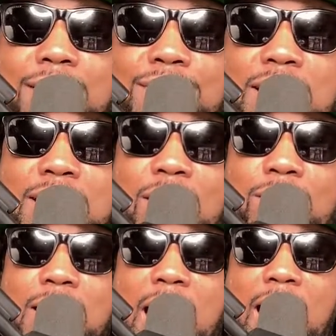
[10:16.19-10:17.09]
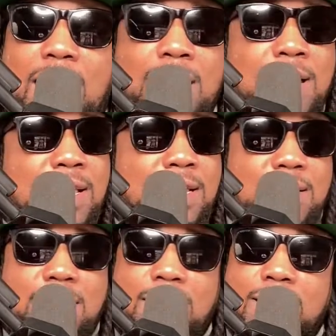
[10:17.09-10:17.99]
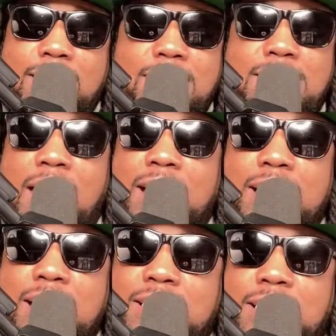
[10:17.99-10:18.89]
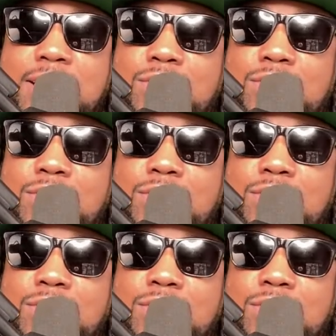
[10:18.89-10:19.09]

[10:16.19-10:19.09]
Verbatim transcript: the video guy, the the technician.